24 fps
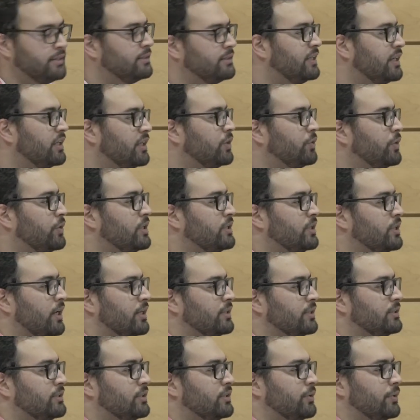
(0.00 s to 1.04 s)
D3
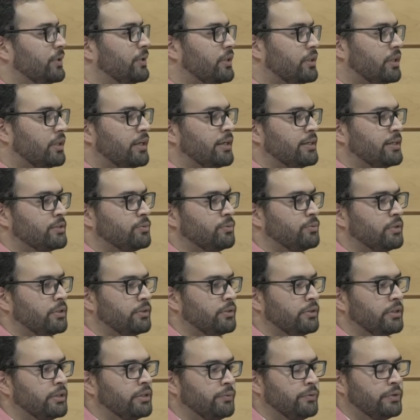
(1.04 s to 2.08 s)
does 3 things really,
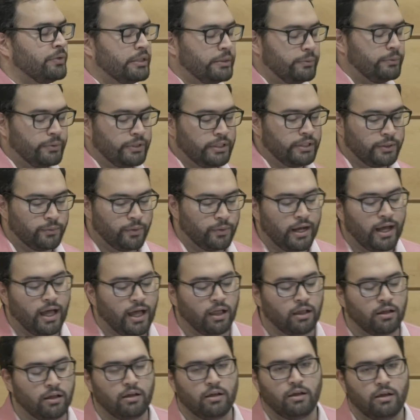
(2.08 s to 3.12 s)
really, really, really
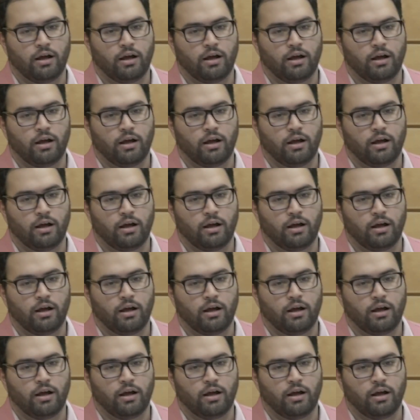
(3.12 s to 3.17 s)
well.